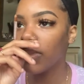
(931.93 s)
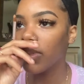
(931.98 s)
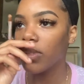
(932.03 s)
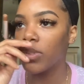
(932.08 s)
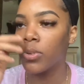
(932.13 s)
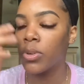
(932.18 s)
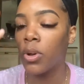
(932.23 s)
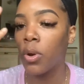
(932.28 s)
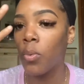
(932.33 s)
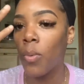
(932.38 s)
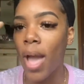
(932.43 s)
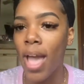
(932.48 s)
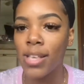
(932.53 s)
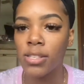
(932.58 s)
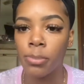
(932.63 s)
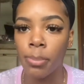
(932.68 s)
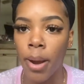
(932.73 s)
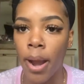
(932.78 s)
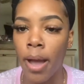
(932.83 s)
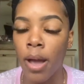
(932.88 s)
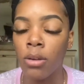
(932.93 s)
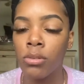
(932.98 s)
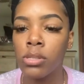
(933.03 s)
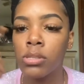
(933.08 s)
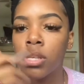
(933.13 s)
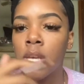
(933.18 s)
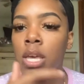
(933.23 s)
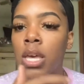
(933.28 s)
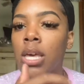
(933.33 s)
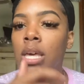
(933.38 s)
you know, wax brows,
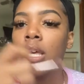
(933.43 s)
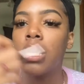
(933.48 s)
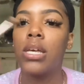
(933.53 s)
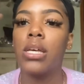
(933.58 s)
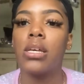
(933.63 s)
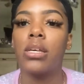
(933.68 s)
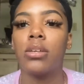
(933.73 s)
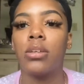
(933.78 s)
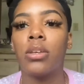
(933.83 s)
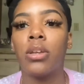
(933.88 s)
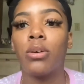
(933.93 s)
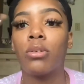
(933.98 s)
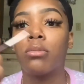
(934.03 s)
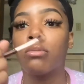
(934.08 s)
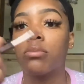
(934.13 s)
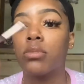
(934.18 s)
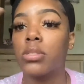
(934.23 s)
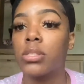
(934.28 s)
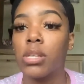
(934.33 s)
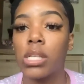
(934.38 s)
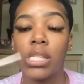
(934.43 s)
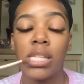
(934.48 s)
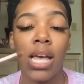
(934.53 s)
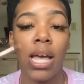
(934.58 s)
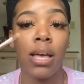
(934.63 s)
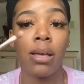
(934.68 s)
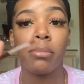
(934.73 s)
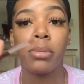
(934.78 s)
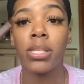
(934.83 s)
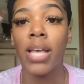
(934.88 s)
you know,
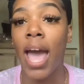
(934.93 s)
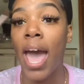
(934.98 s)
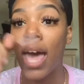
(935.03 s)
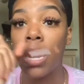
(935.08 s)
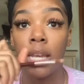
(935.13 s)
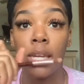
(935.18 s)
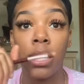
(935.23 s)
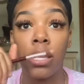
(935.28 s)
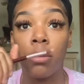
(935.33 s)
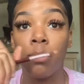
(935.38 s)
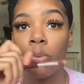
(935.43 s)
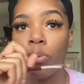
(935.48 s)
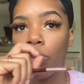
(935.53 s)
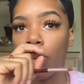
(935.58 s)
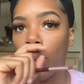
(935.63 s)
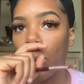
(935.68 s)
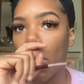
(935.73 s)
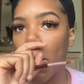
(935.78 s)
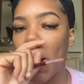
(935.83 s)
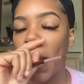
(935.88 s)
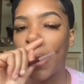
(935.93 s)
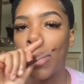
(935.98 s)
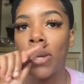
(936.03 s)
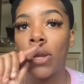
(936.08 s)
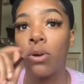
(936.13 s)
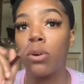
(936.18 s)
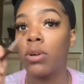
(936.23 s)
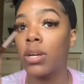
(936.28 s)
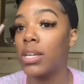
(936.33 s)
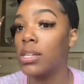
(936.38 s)
sometimes I done did it before, you
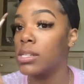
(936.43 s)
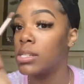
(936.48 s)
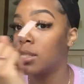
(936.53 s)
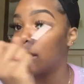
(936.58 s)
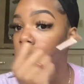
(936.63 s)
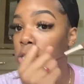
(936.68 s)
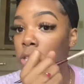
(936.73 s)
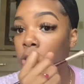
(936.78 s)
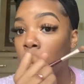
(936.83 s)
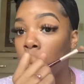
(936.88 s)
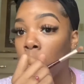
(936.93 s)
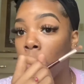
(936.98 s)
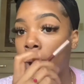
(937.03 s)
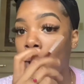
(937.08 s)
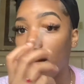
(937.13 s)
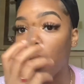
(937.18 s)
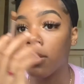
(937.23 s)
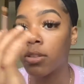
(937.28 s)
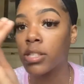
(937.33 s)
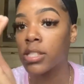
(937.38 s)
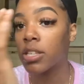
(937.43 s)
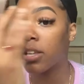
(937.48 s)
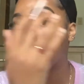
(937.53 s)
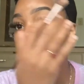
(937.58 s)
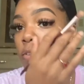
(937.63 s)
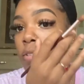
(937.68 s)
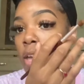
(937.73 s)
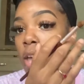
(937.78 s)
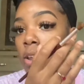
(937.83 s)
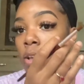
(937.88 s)
know, concealing your brows,
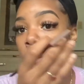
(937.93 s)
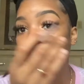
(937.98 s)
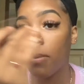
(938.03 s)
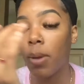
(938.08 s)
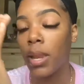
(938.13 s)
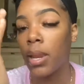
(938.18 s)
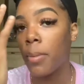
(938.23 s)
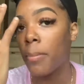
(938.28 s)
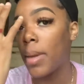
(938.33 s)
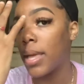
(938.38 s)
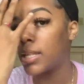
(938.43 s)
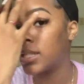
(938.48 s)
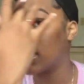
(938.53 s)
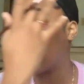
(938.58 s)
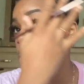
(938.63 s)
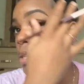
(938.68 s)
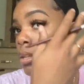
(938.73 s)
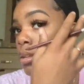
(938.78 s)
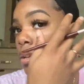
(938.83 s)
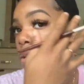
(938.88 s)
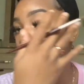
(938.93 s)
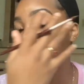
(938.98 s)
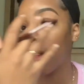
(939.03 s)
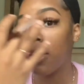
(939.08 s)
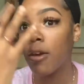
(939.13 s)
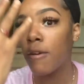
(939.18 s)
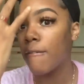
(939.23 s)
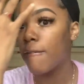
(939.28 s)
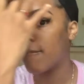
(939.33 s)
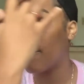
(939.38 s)
cover that up, and it makes it look
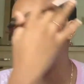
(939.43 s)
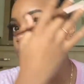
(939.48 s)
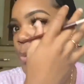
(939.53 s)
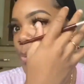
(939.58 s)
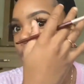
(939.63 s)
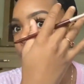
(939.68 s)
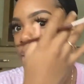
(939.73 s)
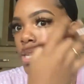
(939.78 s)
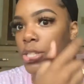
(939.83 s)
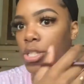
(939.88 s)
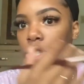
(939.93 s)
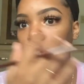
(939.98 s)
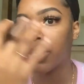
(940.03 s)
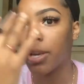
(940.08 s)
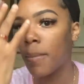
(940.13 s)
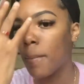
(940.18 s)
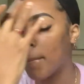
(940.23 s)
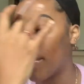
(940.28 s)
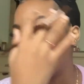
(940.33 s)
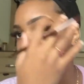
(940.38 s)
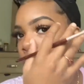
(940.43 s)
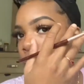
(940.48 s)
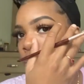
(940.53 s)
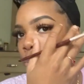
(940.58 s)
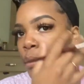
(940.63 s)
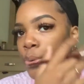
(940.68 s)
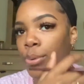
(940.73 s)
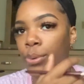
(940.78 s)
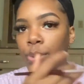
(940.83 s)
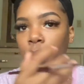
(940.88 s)
fresh and brand
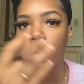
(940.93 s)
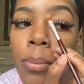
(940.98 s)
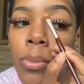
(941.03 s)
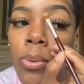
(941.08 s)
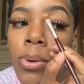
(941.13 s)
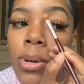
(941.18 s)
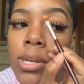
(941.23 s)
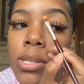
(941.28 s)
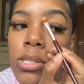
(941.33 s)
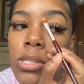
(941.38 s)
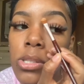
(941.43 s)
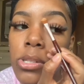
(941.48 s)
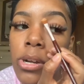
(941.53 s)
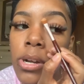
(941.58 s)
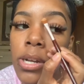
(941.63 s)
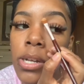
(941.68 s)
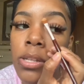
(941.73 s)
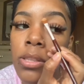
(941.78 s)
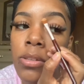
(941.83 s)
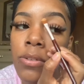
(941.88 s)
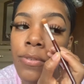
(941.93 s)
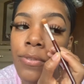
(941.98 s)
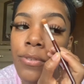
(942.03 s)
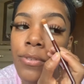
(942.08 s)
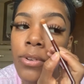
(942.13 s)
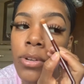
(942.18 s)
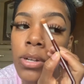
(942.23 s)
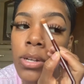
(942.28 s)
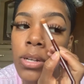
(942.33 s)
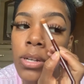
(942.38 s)
new. I'm going to start in the
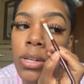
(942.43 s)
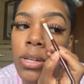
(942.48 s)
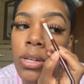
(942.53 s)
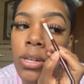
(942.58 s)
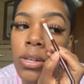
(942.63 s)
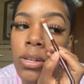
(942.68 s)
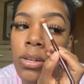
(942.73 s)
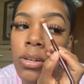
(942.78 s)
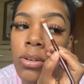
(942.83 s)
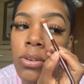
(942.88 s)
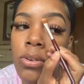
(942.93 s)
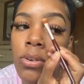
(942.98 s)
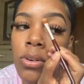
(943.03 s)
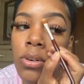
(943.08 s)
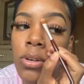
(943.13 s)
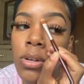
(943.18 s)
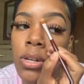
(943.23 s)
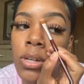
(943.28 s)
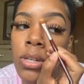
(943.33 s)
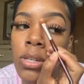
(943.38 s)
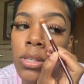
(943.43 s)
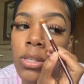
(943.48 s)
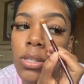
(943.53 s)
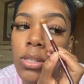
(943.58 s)
front, of course,